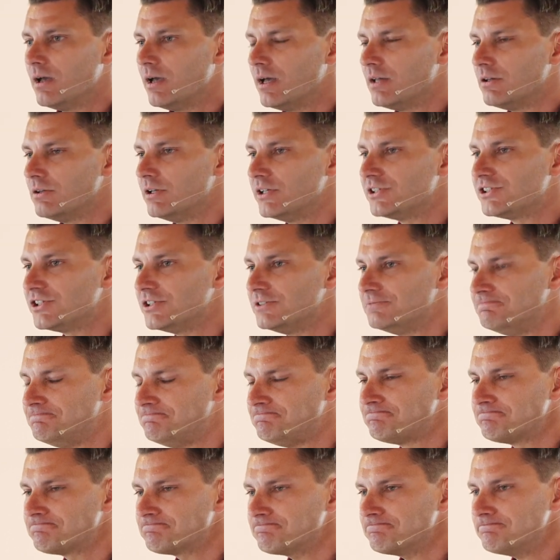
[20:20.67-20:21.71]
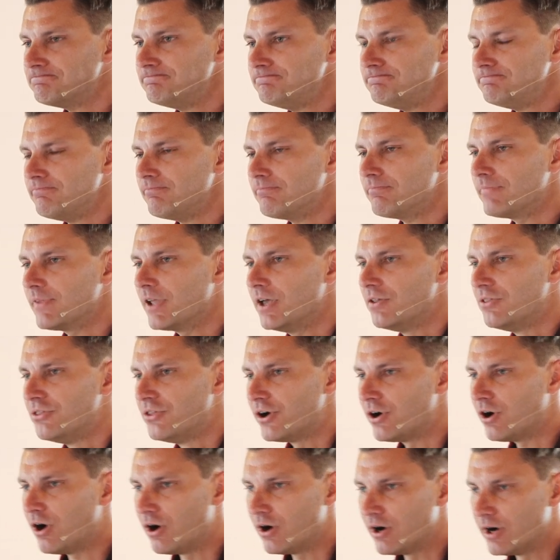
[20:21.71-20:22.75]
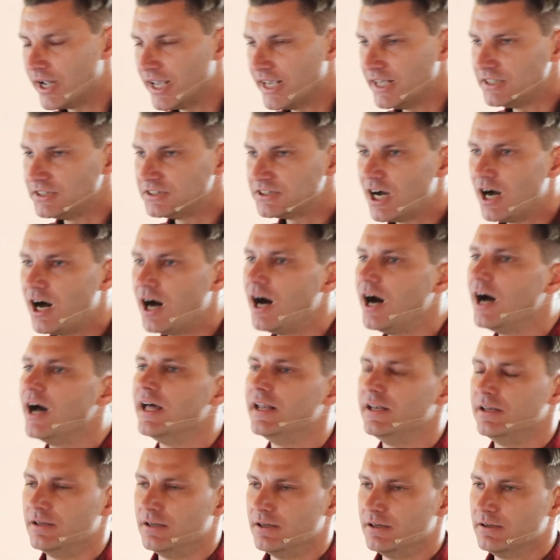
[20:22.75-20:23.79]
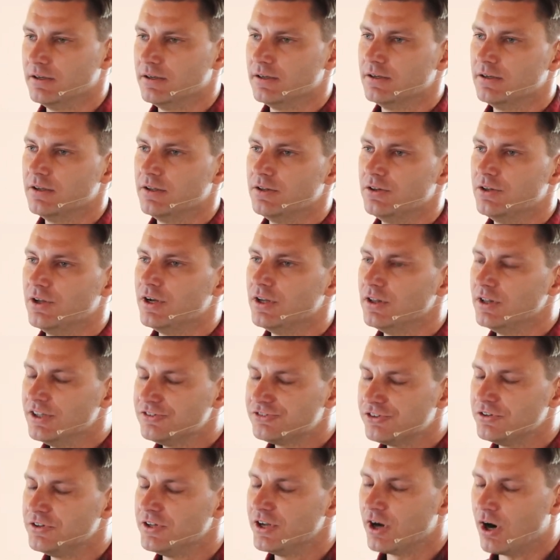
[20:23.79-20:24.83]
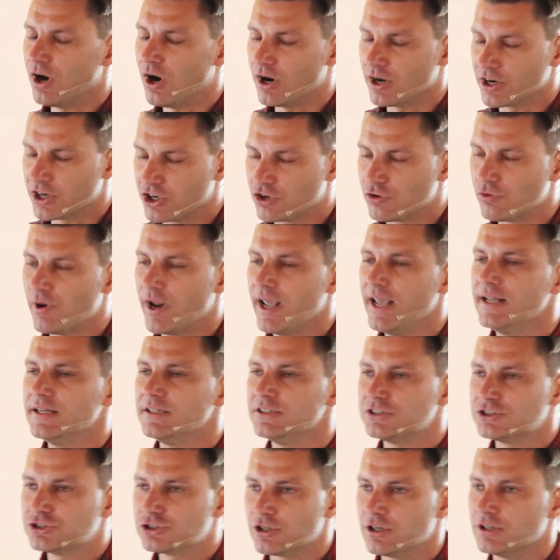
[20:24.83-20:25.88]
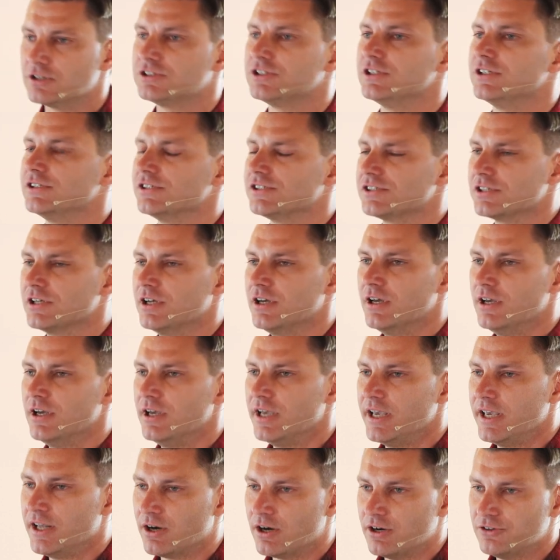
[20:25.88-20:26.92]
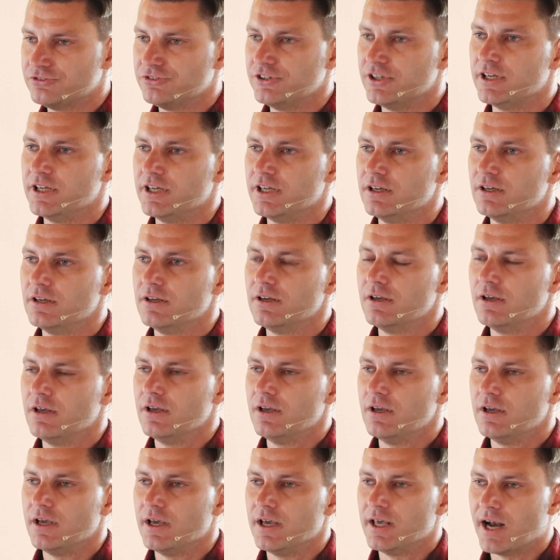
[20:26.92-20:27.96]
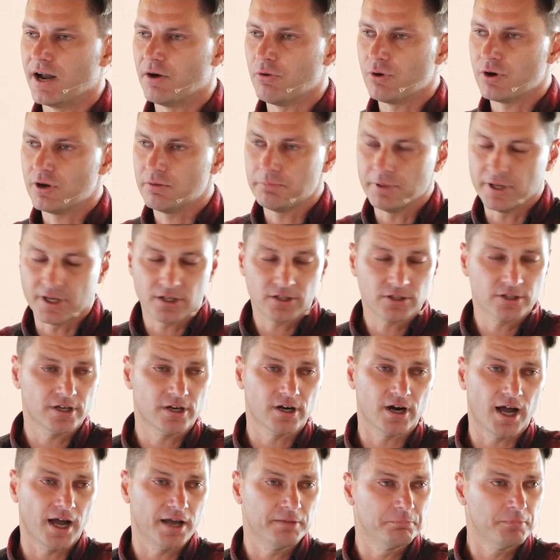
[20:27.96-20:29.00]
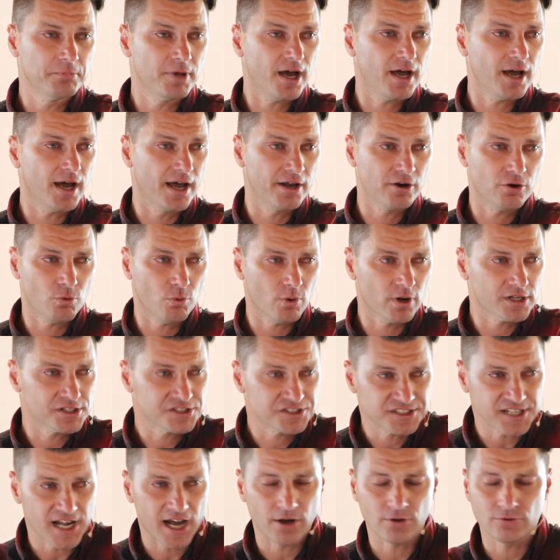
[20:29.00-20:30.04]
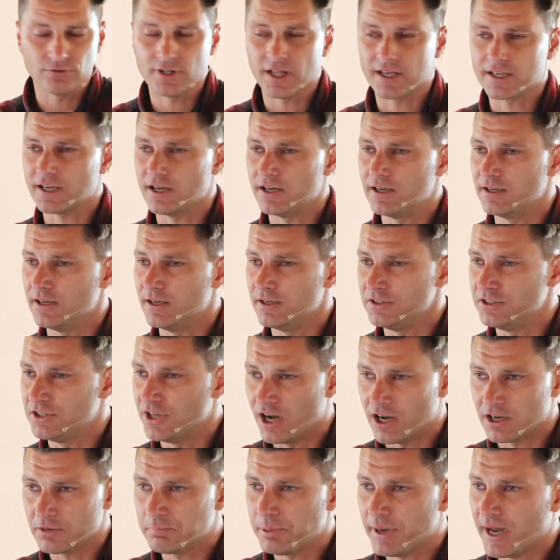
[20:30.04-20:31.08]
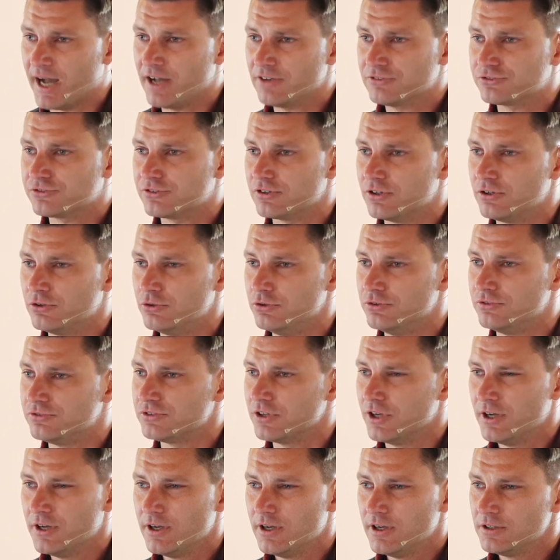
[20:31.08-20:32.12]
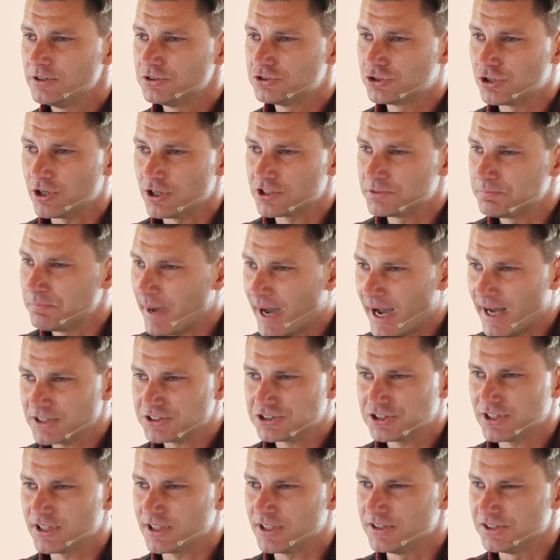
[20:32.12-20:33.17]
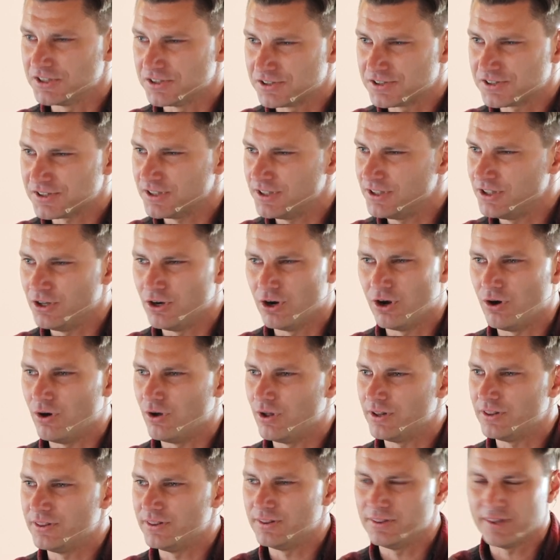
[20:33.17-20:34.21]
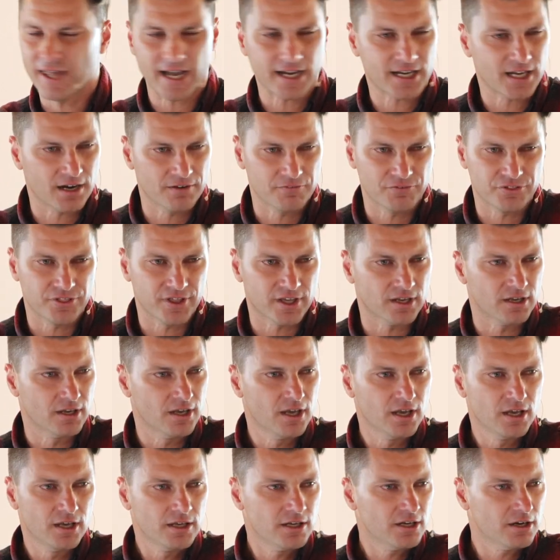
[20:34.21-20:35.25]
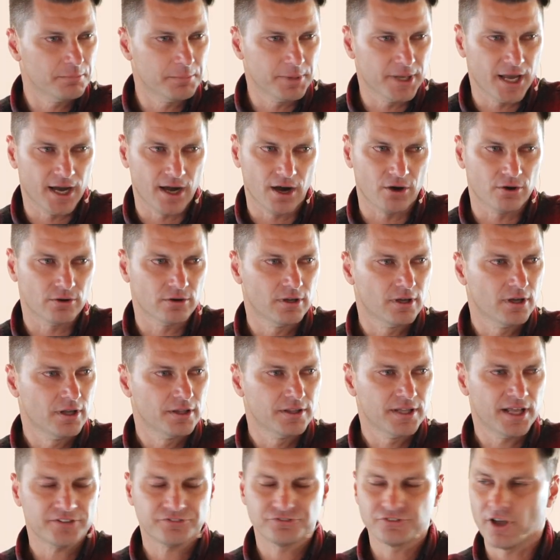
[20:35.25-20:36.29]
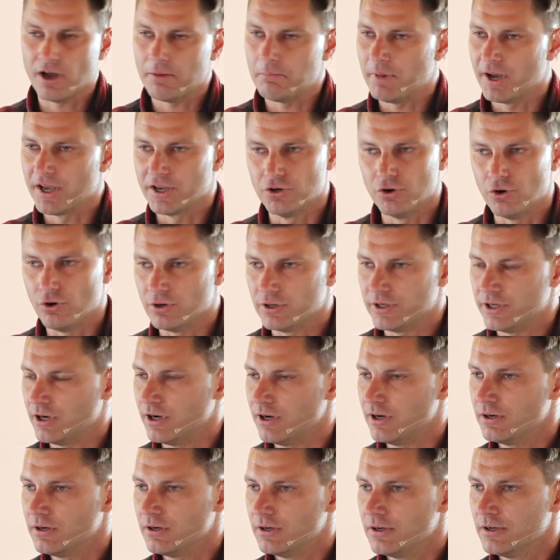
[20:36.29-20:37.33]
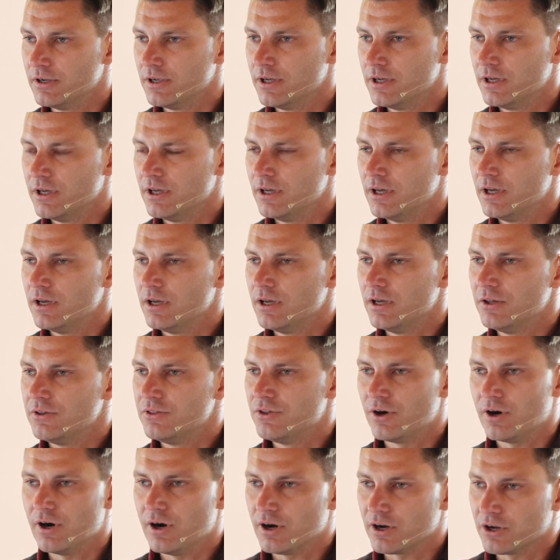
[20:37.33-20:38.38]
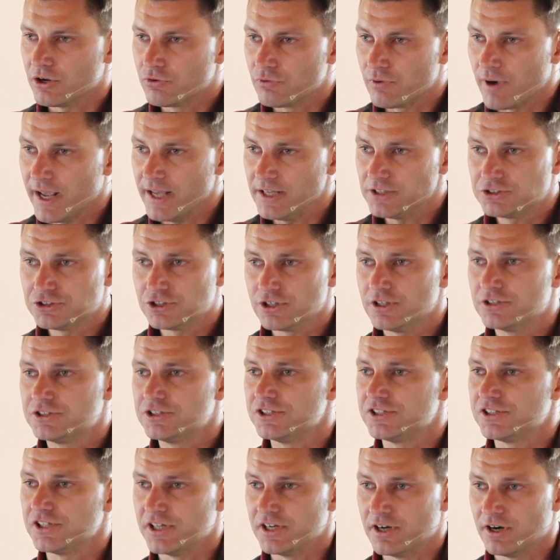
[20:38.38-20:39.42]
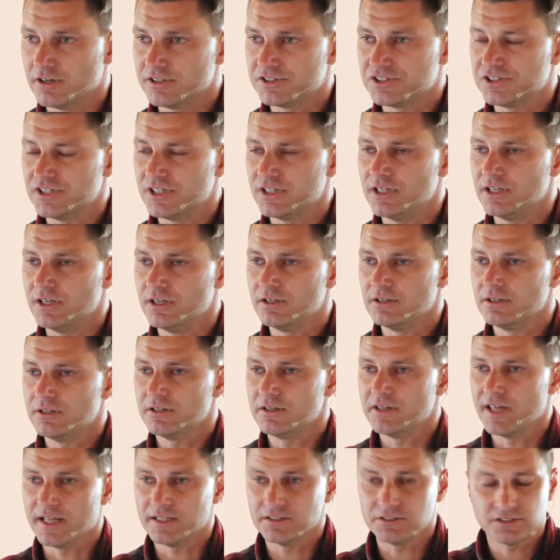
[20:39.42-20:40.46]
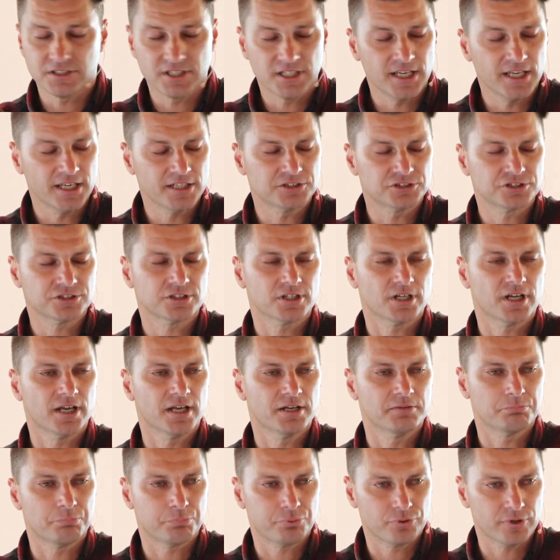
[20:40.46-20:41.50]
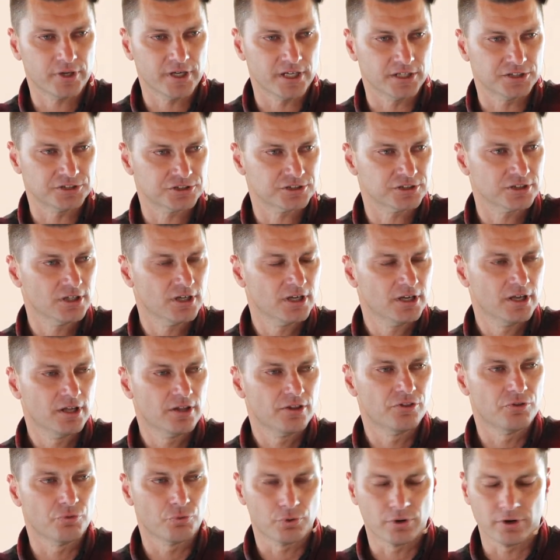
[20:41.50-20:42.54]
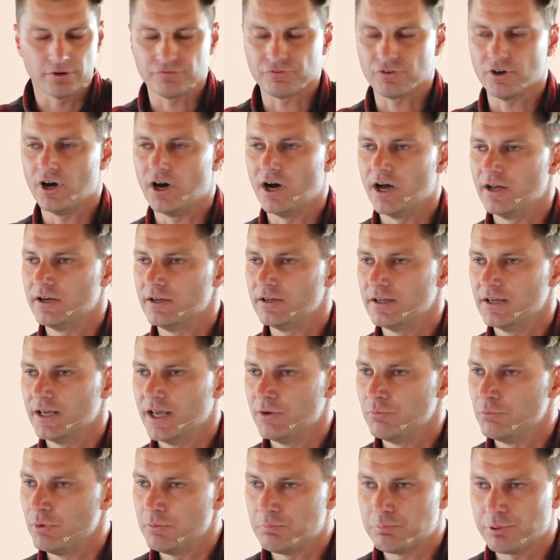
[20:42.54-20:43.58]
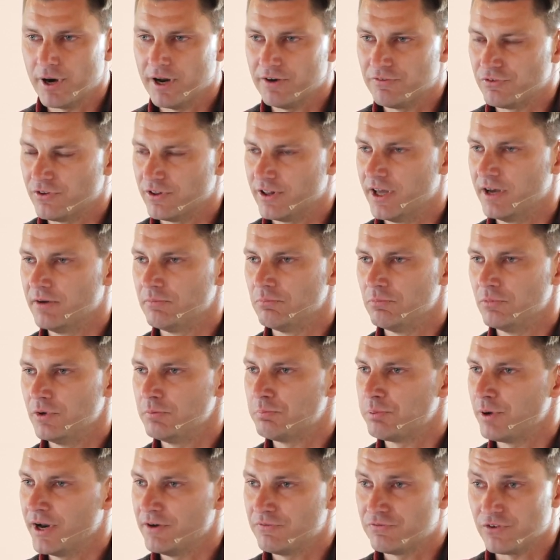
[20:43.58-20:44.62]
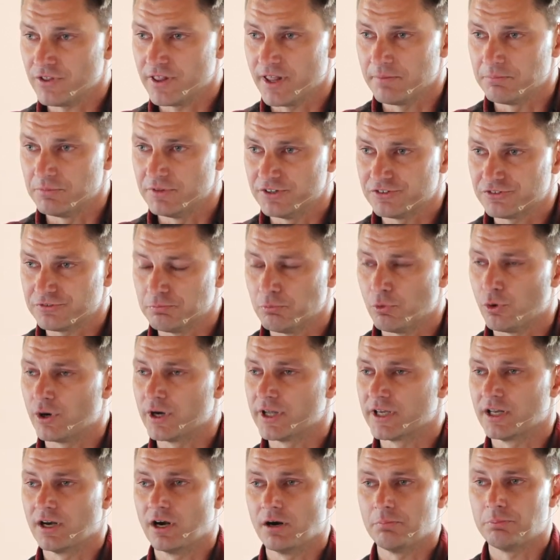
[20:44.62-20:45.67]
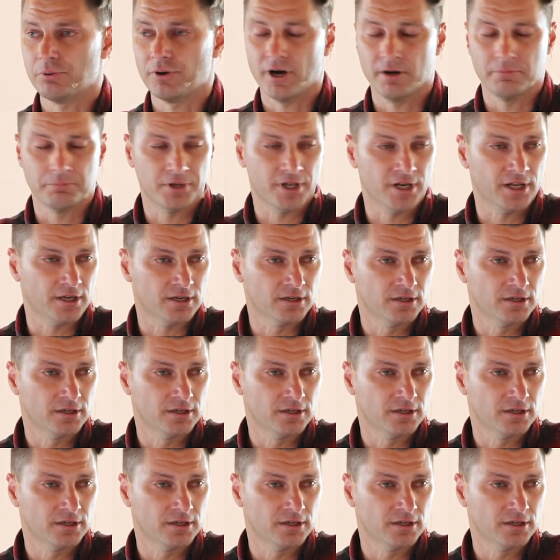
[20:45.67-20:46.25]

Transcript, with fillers: Listen, there are a ton. There, listen, there are great churches in our city. And I want to be clear. I'm not, I don't want to sound like a young pastor who's church bashing and, you know, that kind of a thing. Hear me out. That's not my goal here. There are great churches in our city that teach and preach the Word of God. And we pray for them. We prayed for them this morning in our prayer meeting.